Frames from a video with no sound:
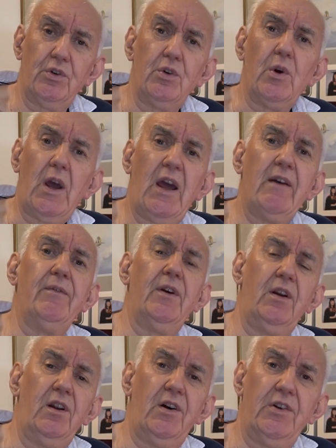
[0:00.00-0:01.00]
that you have
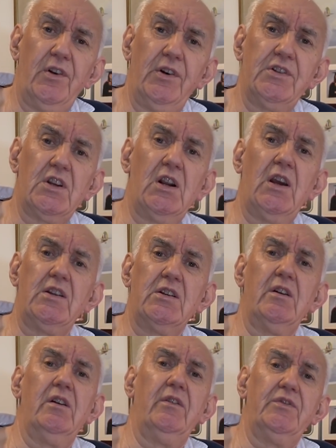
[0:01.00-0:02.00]
a line
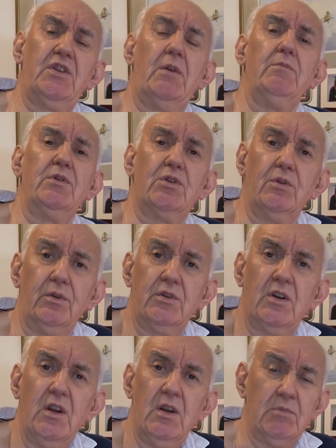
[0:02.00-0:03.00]
isolator of some sort.